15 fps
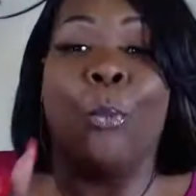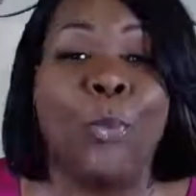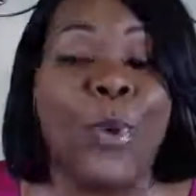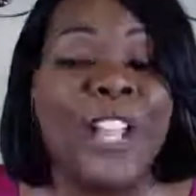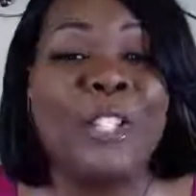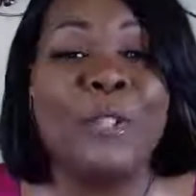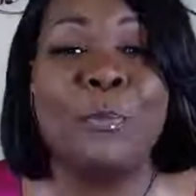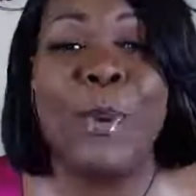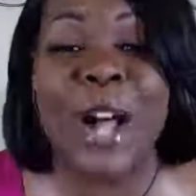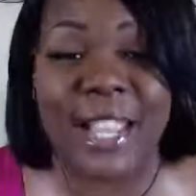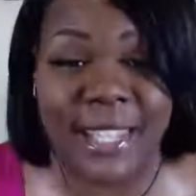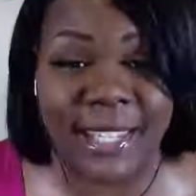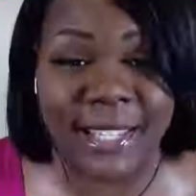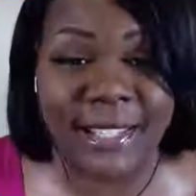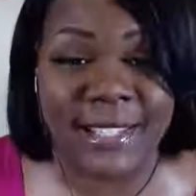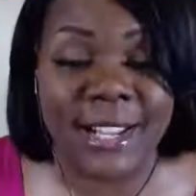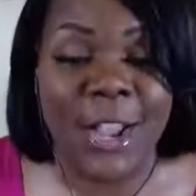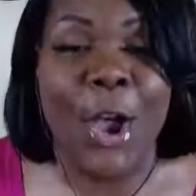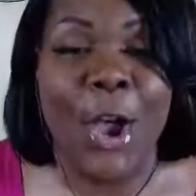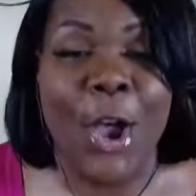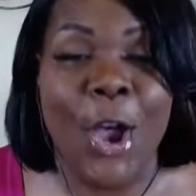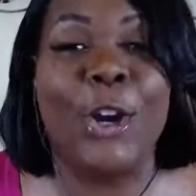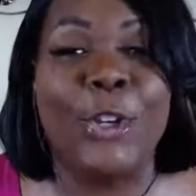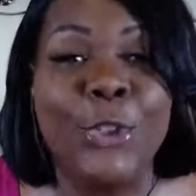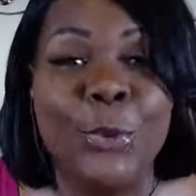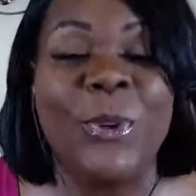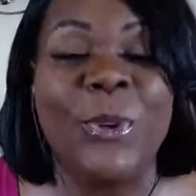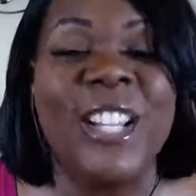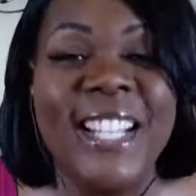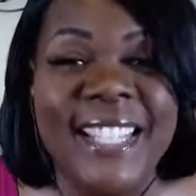which bucket are you
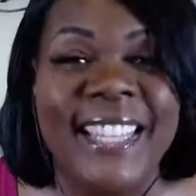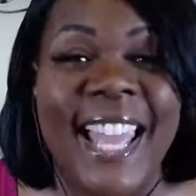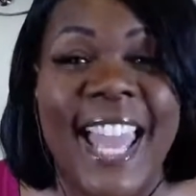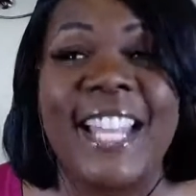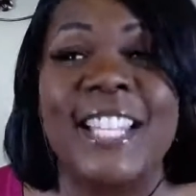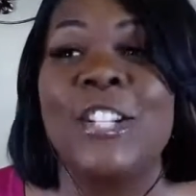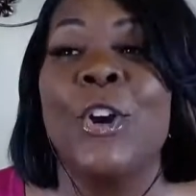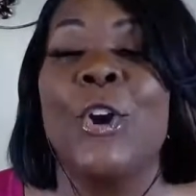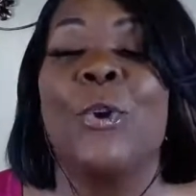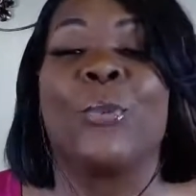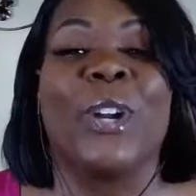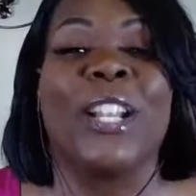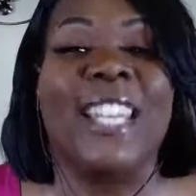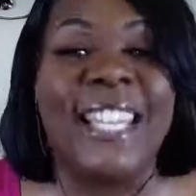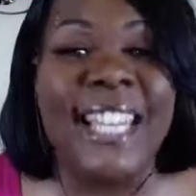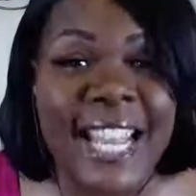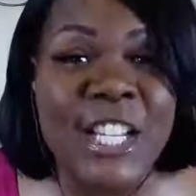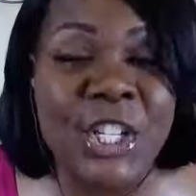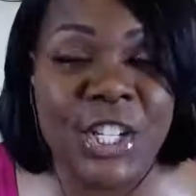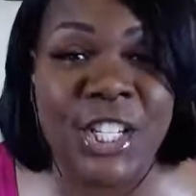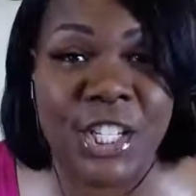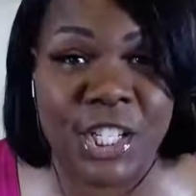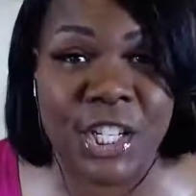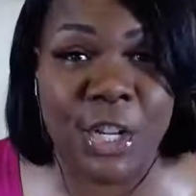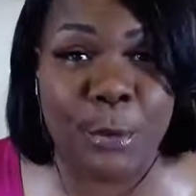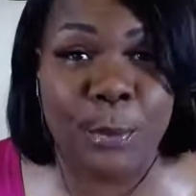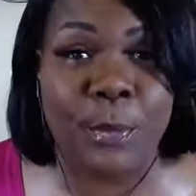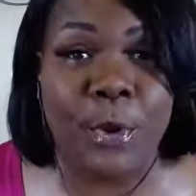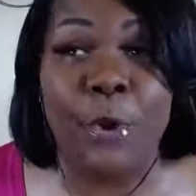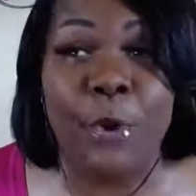putting that
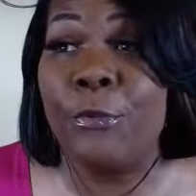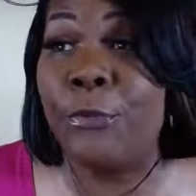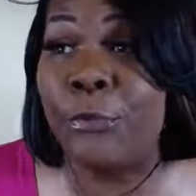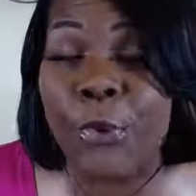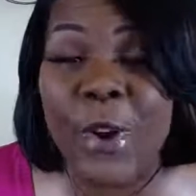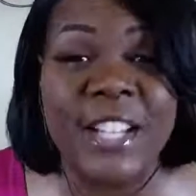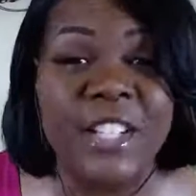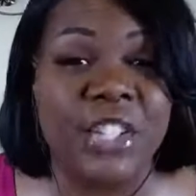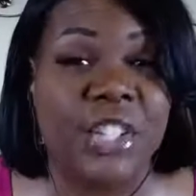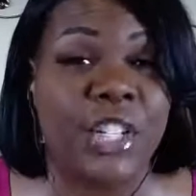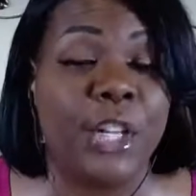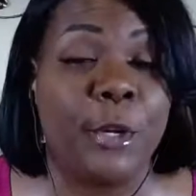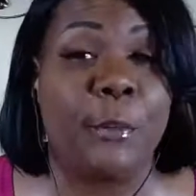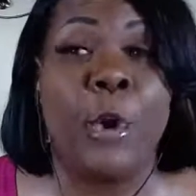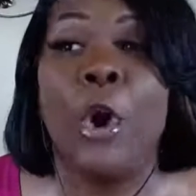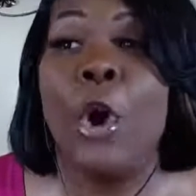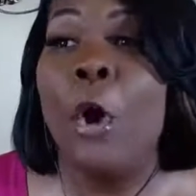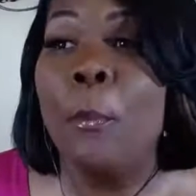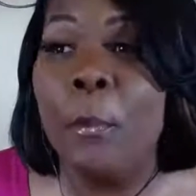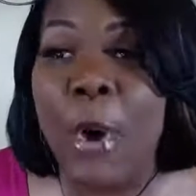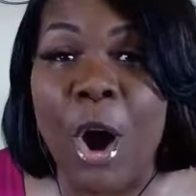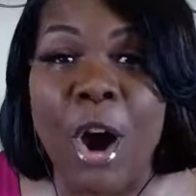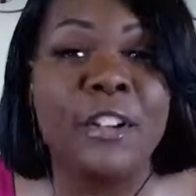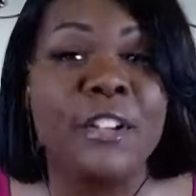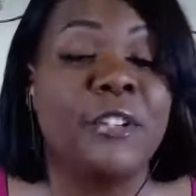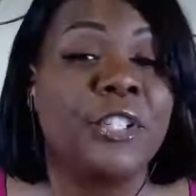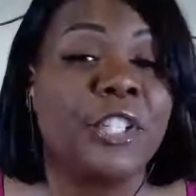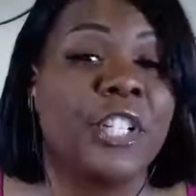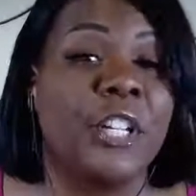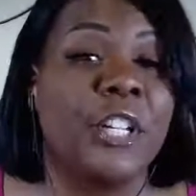relationship, friendship,
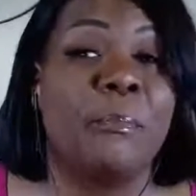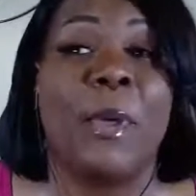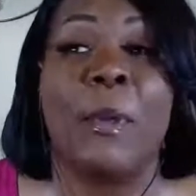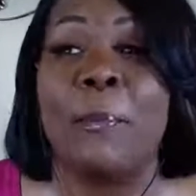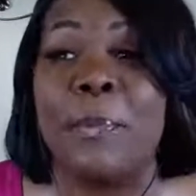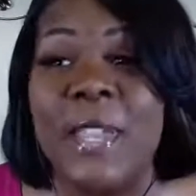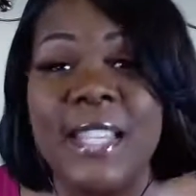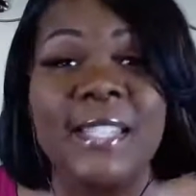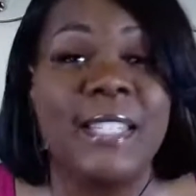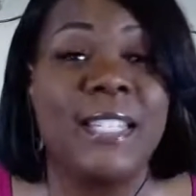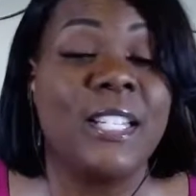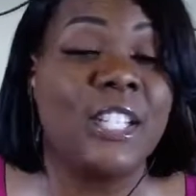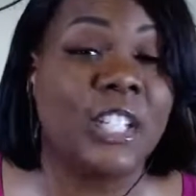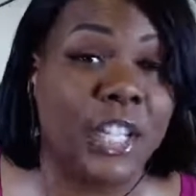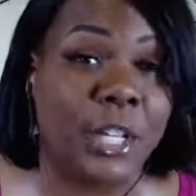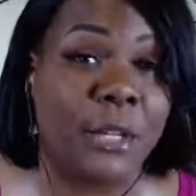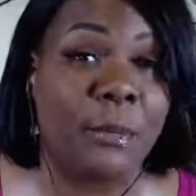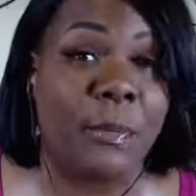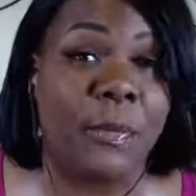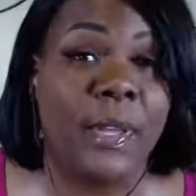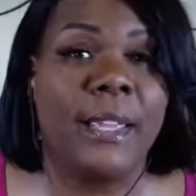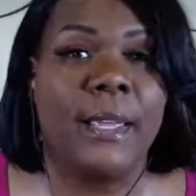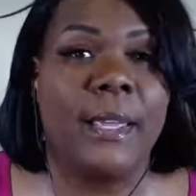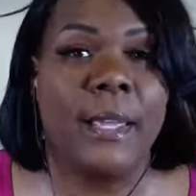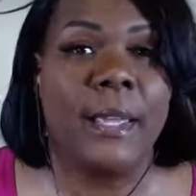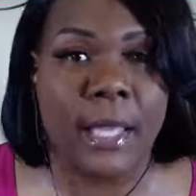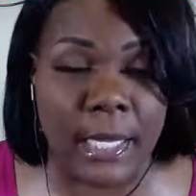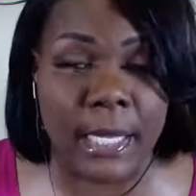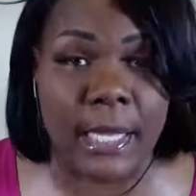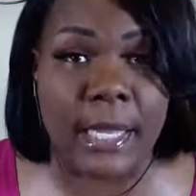partnership, business ship
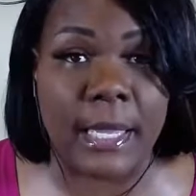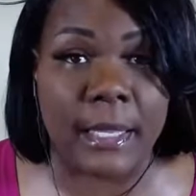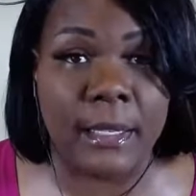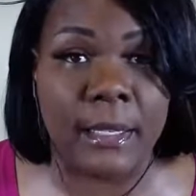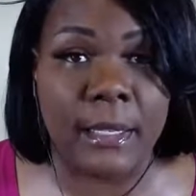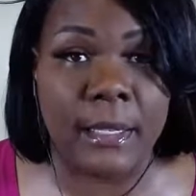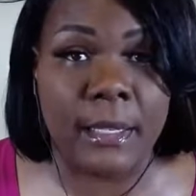in?